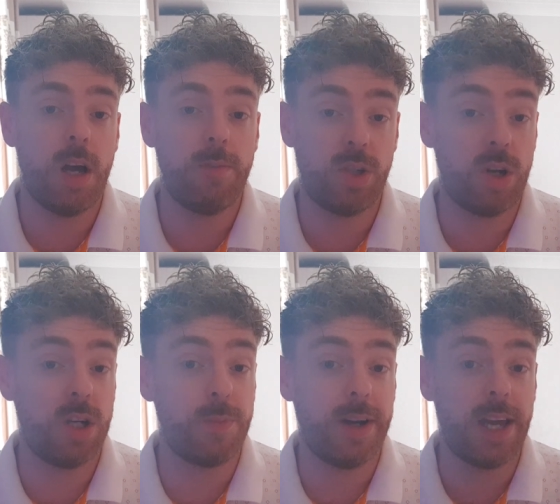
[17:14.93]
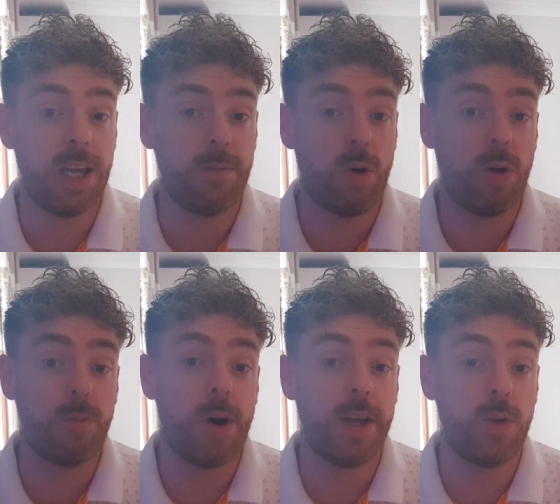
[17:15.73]
Search my name on
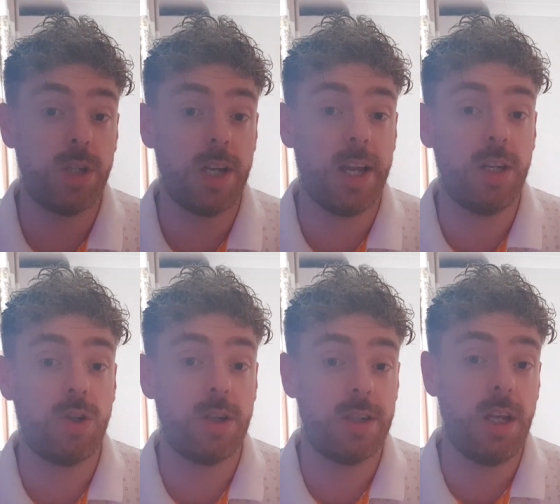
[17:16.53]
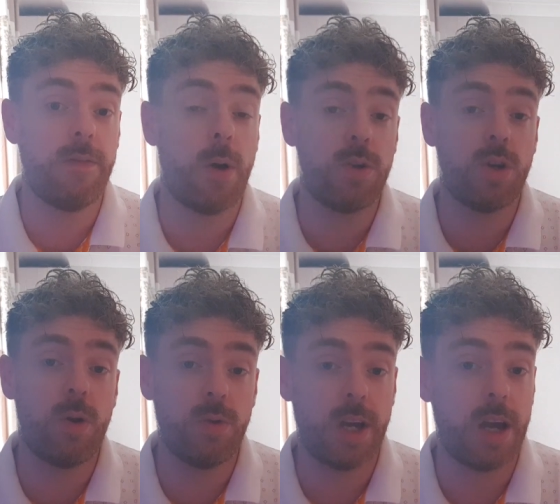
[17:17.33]
my UCLH, Steve Owen
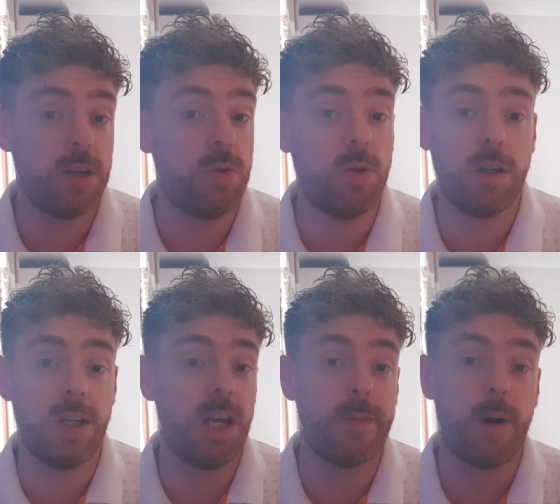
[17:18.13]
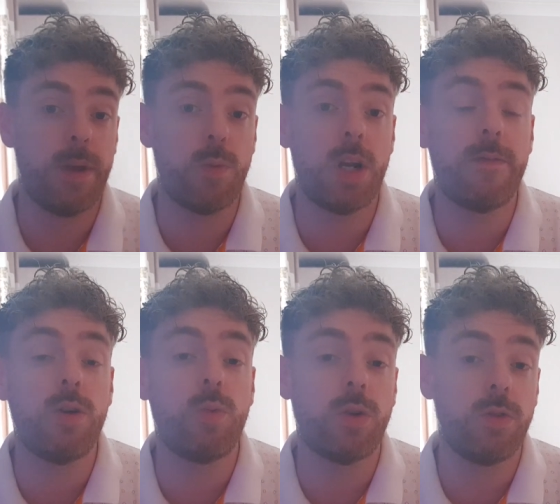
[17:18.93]
Jones, and you can email me whenever
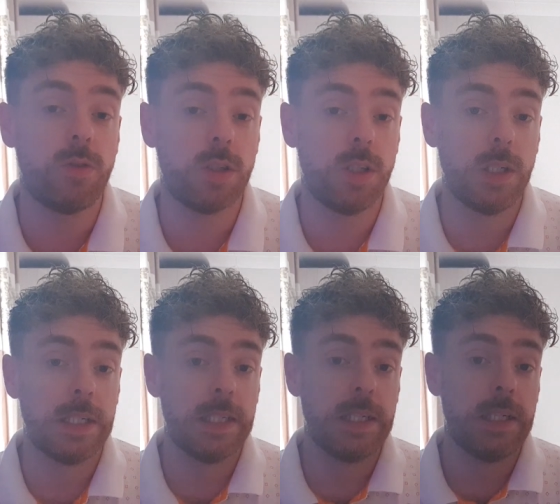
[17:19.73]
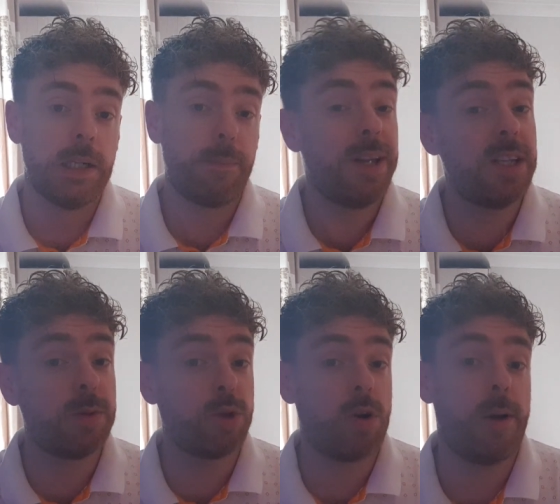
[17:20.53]
you want. Please
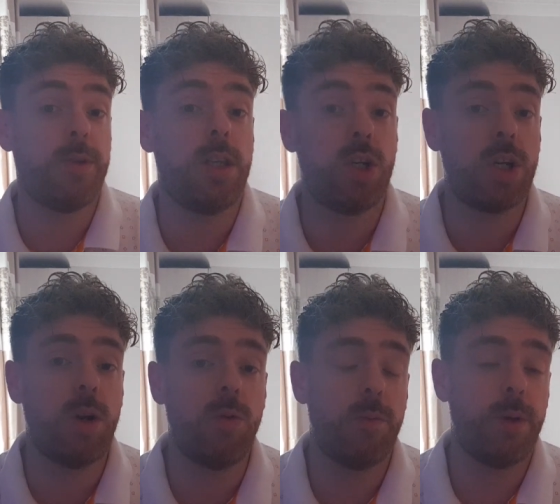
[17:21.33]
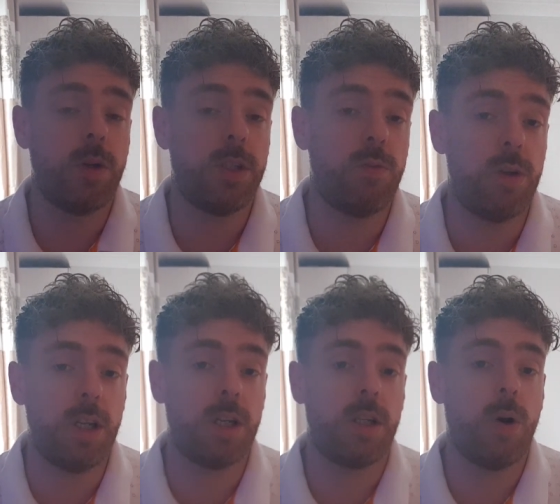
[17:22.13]
subscribe to this channel because it
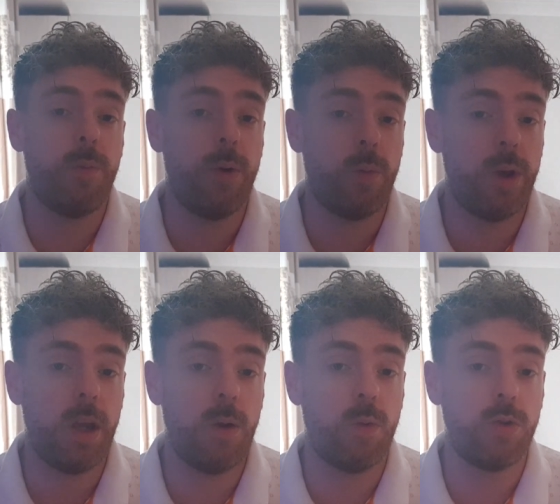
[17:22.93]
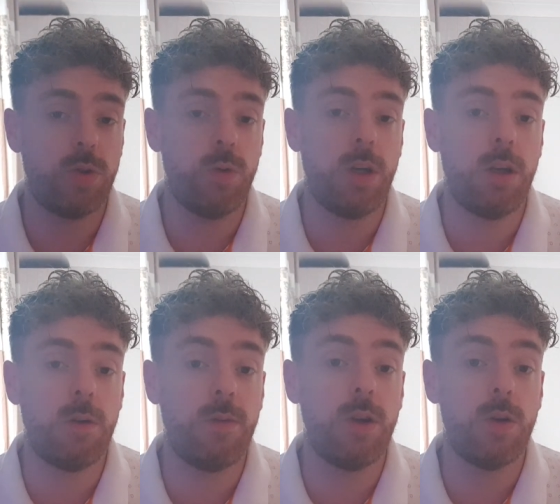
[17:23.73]
really does help. We want to
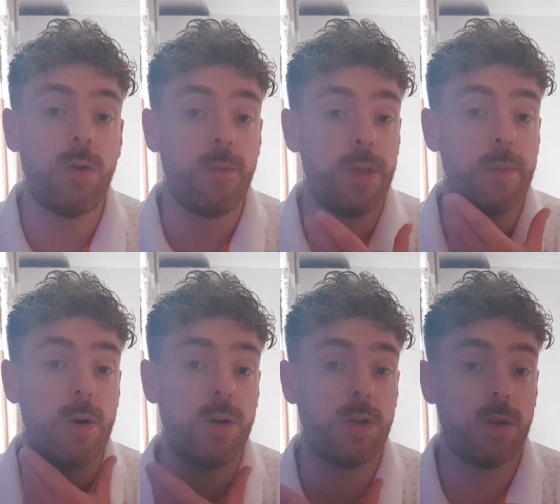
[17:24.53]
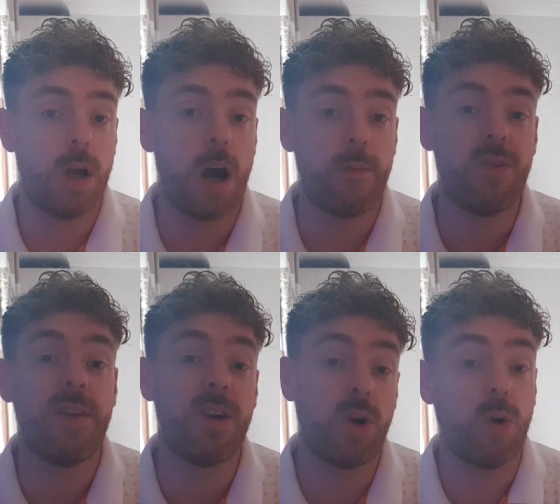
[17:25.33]
give you the most
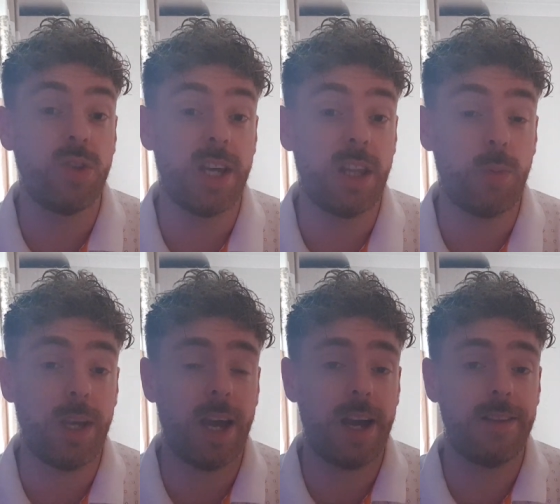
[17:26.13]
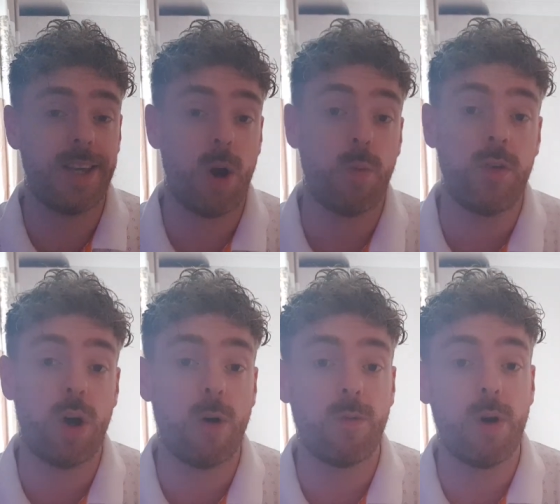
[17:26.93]
relevant content that we can to help with your
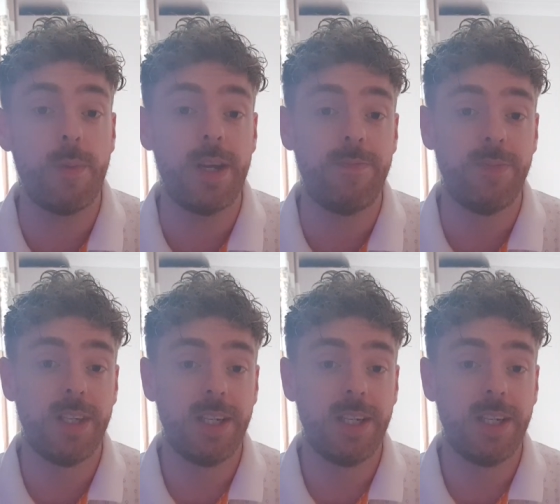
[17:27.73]
health and well-being.